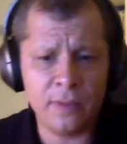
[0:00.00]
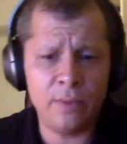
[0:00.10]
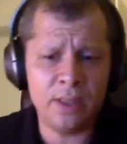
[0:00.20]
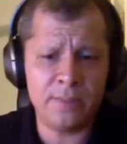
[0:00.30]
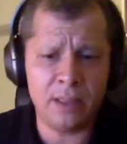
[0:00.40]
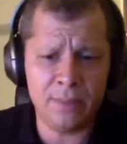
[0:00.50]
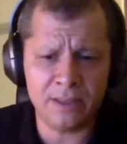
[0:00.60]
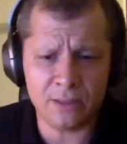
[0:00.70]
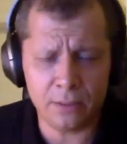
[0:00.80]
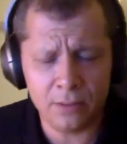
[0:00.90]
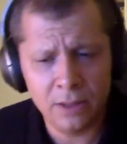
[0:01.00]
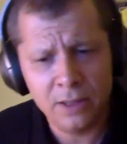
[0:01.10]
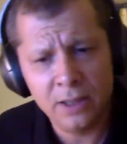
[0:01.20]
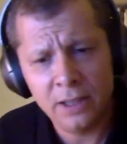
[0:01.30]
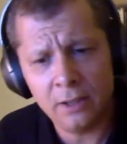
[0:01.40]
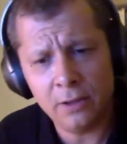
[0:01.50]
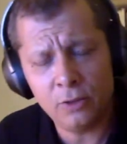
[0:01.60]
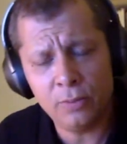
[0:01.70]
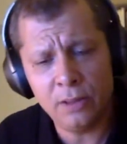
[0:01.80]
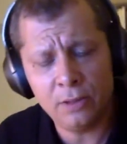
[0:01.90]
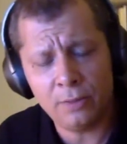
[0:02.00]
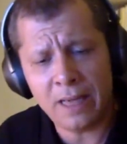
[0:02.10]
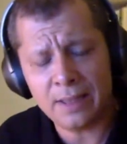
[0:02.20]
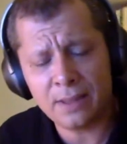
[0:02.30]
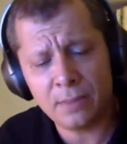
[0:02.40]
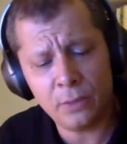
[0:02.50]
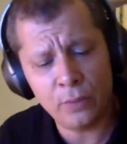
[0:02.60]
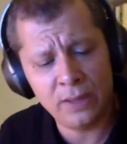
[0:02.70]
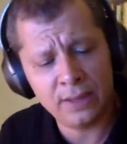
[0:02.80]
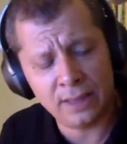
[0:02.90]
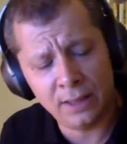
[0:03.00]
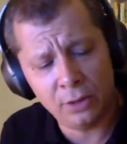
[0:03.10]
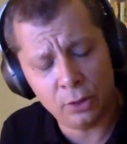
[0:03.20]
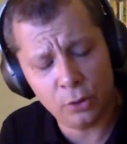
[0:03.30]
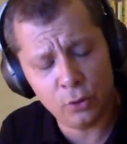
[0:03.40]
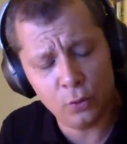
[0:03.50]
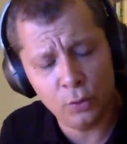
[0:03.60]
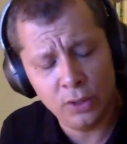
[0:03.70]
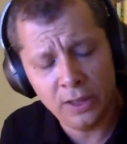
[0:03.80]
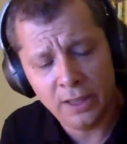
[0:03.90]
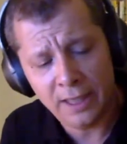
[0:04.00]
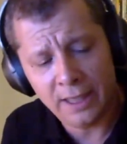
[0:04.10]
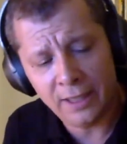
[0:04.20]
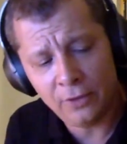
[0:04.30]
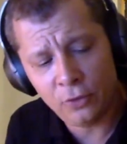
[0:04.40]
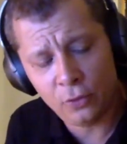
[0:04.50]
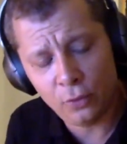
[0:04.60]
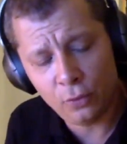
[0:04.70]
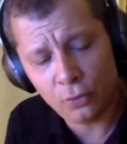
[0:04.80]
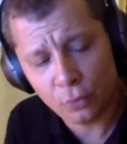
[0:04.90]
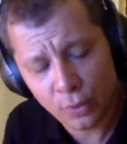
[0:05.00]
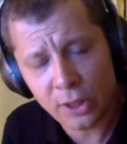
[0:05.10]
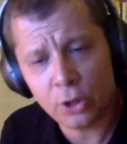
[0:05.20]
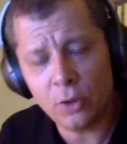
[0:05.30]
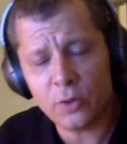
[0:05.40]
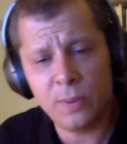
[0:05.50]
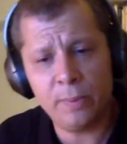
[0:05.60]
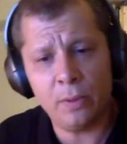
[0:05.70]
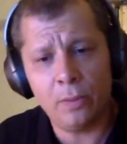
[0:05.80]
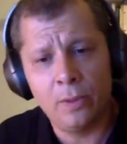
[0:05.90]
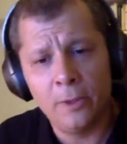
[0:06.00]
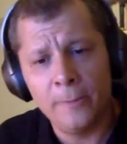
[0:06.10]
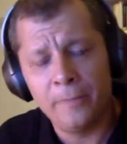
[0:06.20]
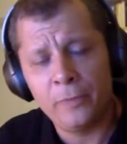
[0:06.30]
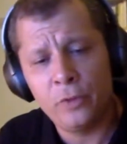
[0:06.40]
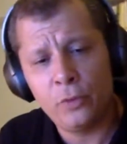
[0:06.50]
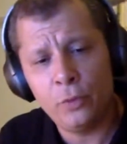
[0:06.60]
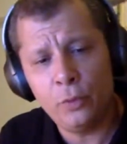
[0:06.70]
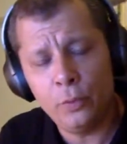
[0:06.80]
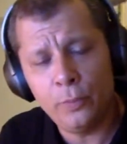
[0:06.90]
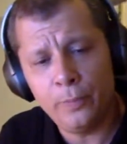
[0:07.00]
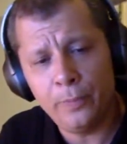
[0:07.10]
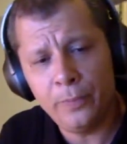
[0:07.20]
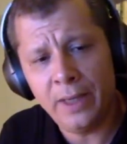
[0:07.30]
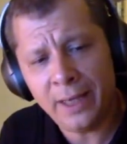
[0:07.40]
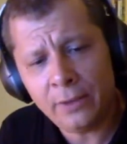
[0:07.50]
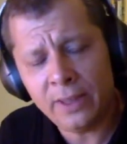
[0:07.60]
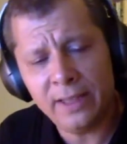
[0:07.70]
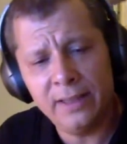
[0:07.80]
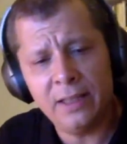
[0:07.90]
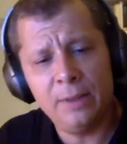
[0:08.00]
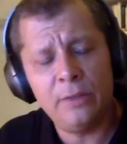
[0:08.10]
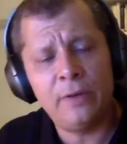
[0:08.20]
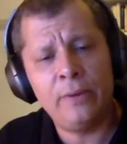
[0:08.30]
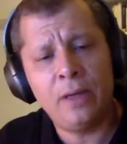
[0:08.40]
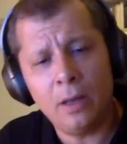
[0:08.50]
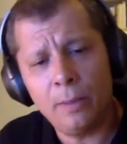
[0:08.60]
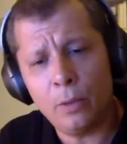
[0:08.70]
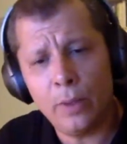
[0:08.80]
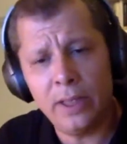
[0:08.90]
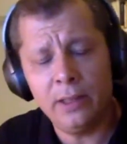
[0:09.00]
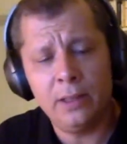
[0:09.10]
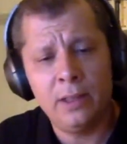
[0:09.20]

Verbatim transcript: very experimental in order to be, mass. But we decided, to reach those people, to educate them in a very humble way